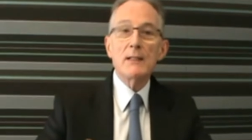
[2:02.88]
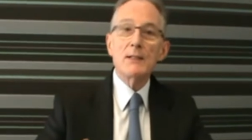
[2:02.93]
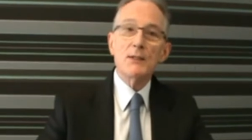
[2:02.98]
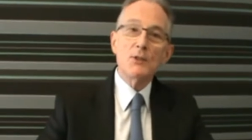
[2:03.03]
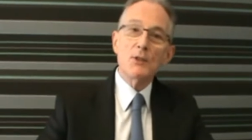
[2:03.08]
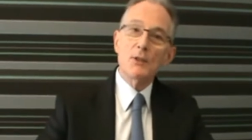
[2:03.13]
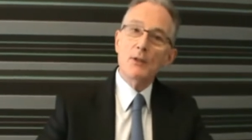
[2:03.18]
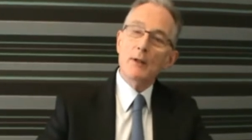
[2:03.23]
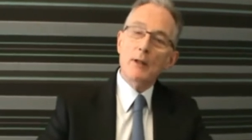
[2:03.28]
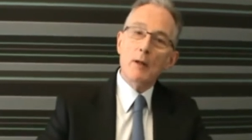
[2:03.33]
we
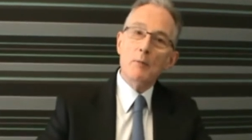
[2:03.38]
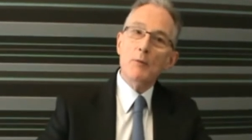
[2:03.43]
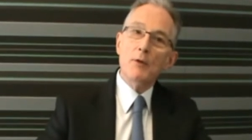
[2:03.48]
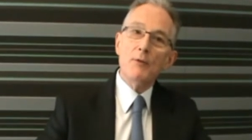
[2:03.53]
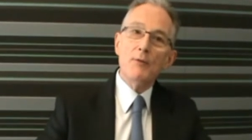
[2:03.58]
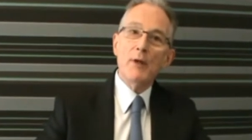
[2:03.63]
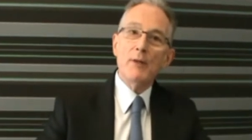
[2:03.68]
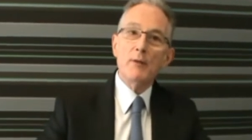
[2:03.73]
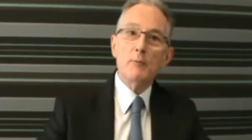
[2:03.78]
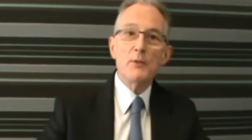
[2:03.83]
exited a
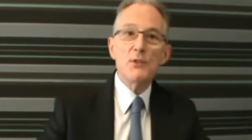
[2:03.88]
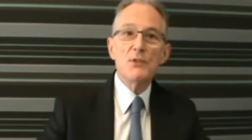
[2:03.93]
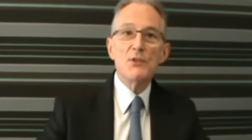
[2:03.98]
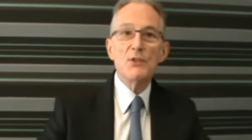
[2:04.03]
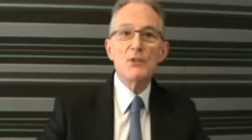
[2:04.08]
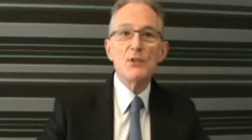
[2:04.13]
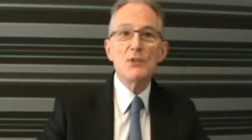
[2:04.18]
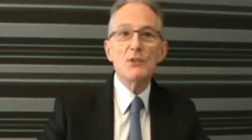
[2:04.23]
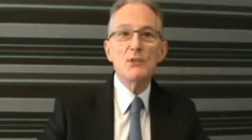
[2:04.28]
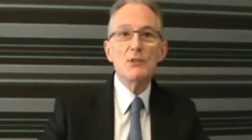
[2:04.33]
number of other
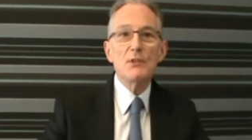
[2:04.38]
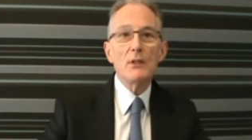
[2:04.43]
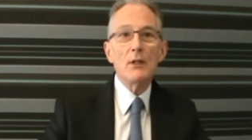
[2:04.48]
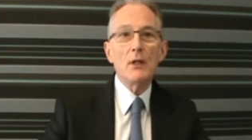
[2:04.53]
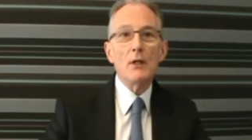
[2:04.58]
businesses